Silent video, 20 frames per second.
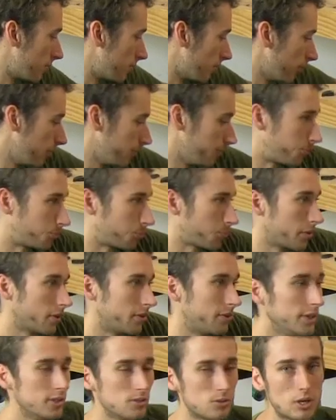So
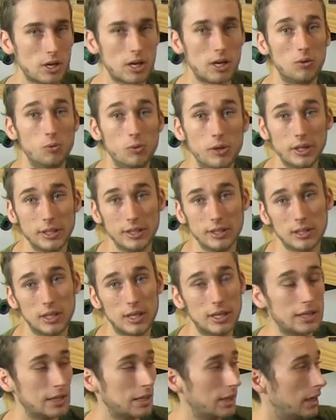the things that I really
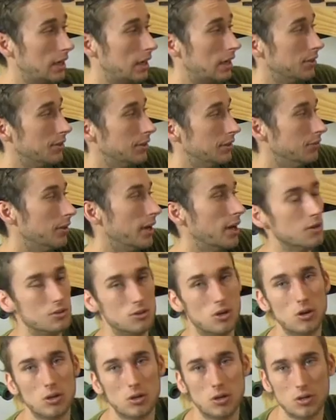like are the
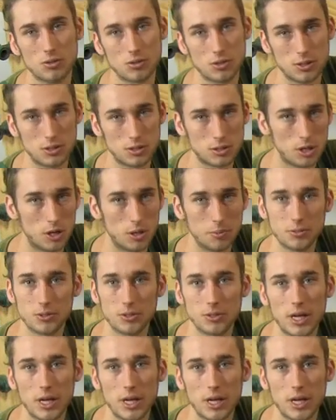round dog holes in the top.